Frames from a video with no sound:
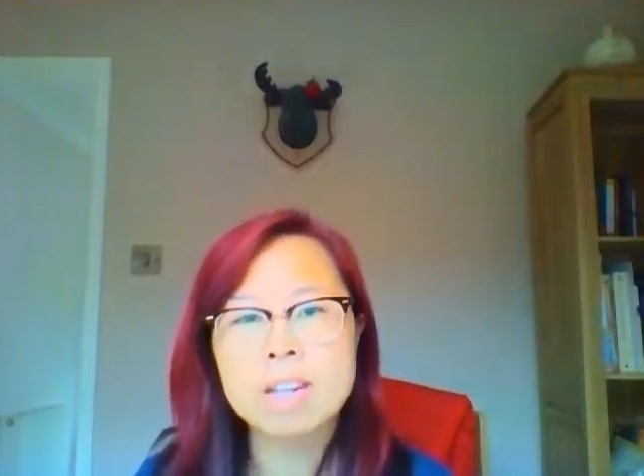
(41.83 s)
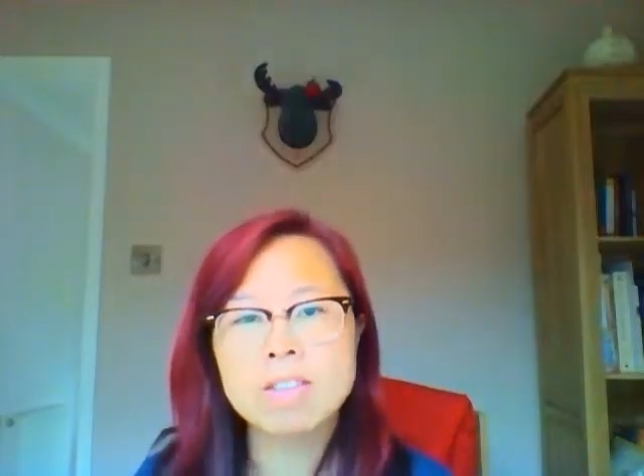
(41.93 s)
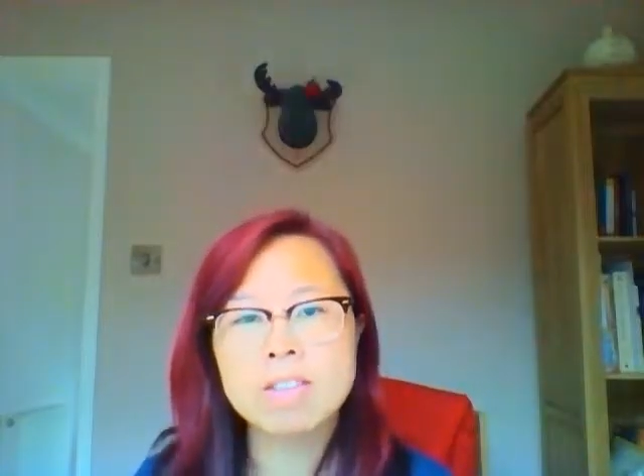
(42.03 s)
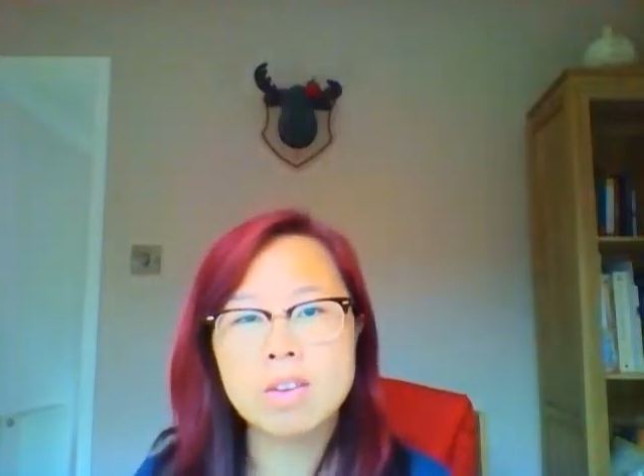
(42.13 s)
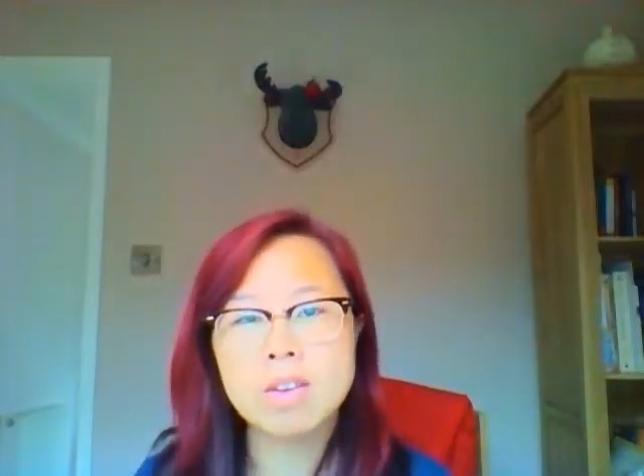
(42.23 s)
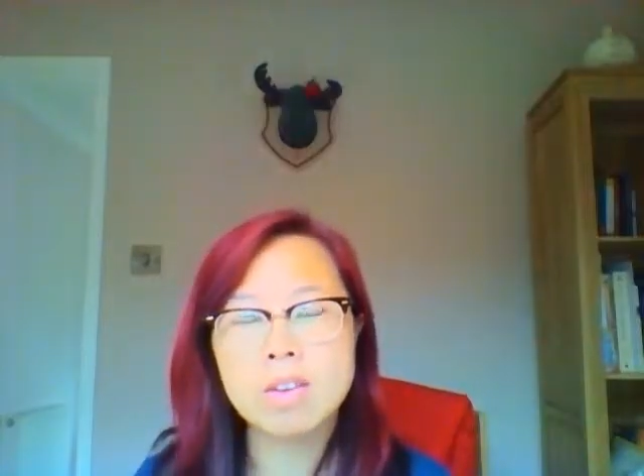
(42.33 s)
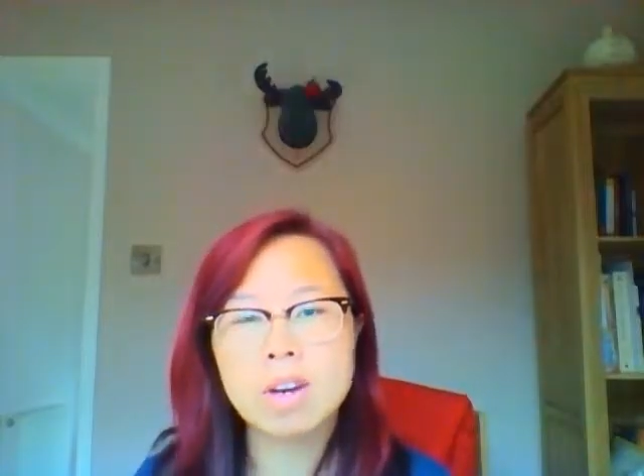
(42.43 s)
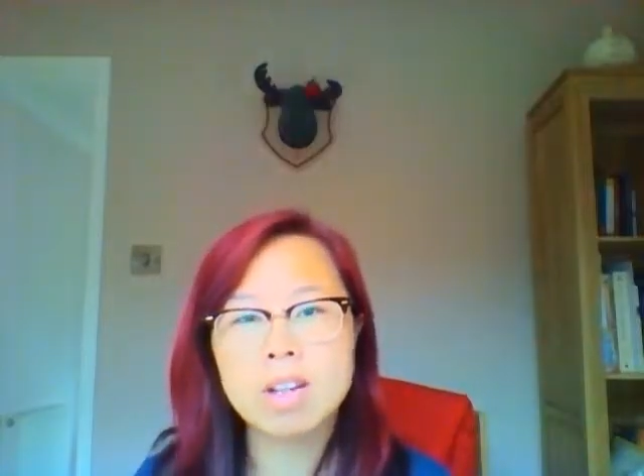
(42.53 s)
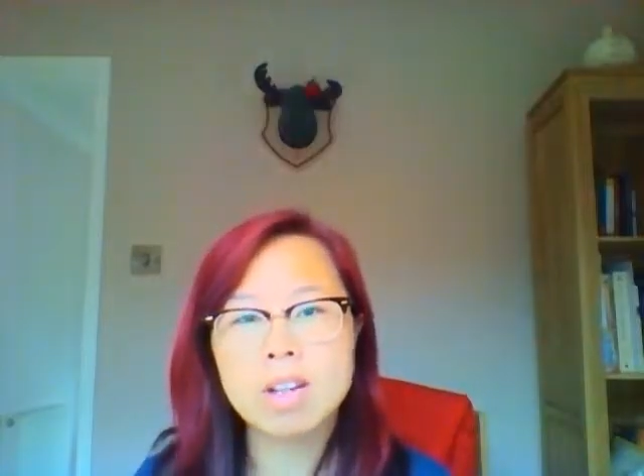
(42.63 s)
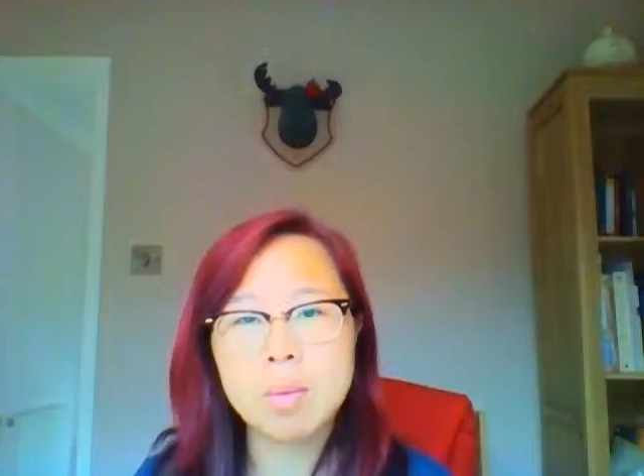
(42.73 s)
So
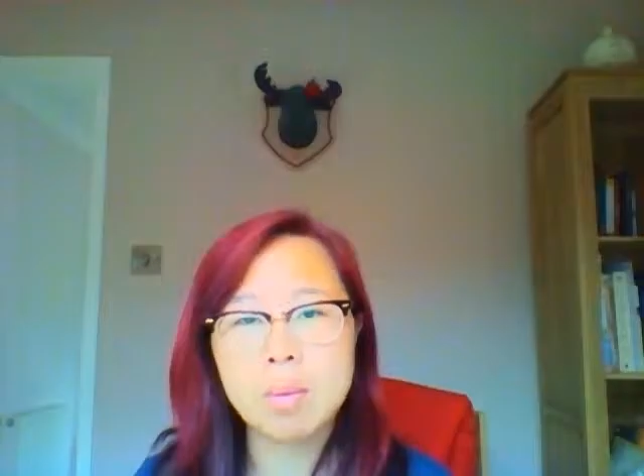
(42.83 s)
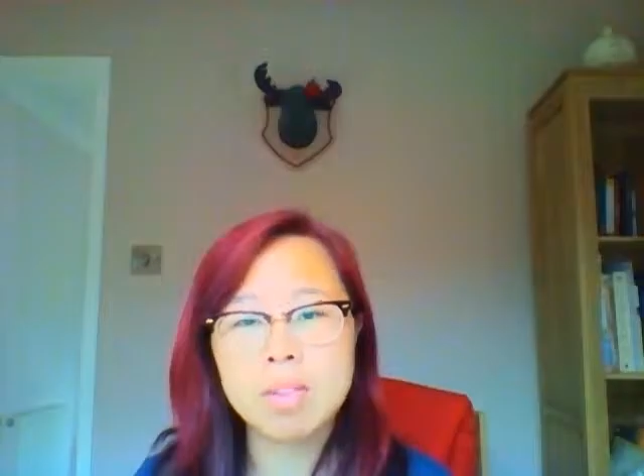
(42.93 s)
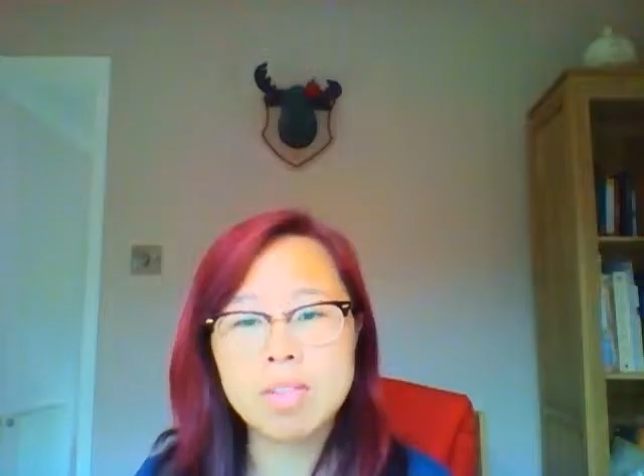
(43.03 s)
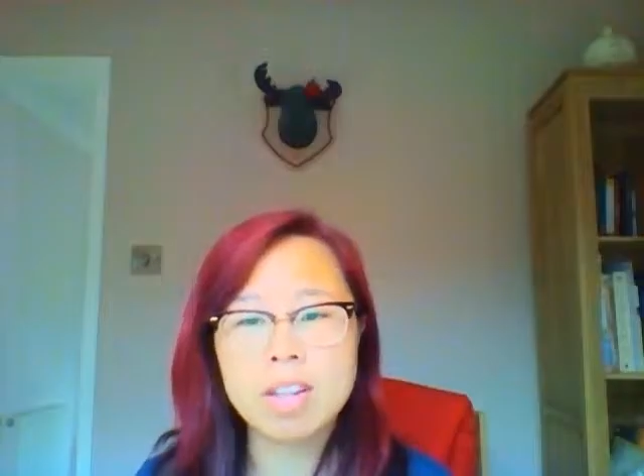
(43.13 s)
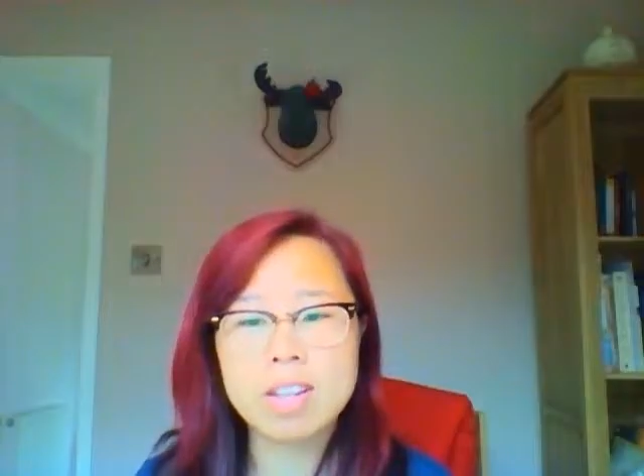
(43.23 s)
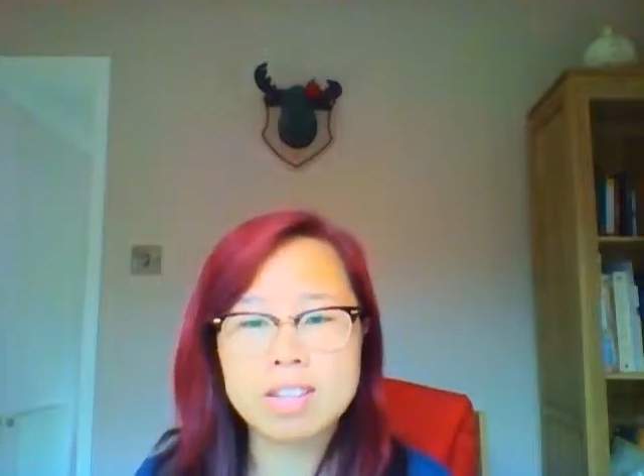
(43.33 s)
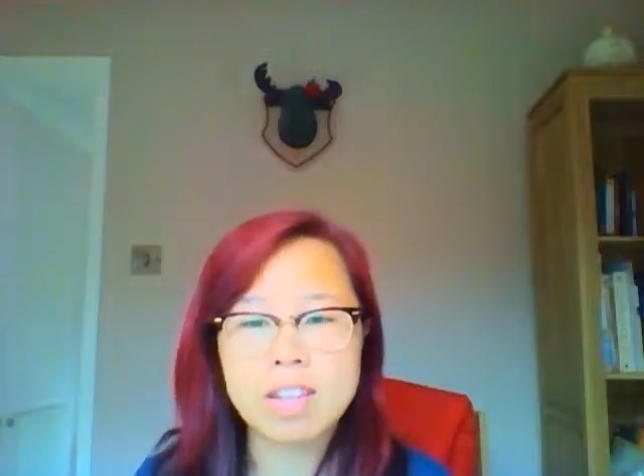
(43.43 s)
number one thing is,